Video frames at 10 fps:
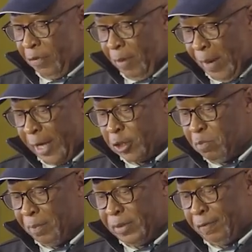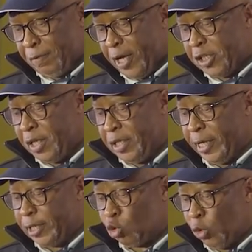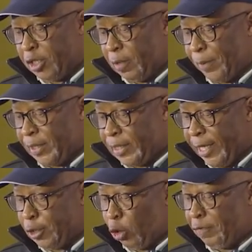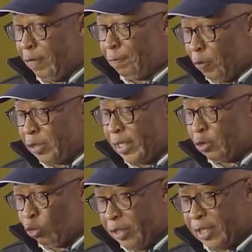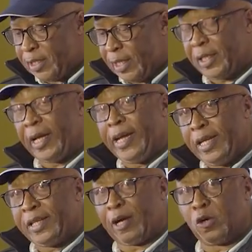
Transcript: the maximum deviation is 20% of the voters registered in the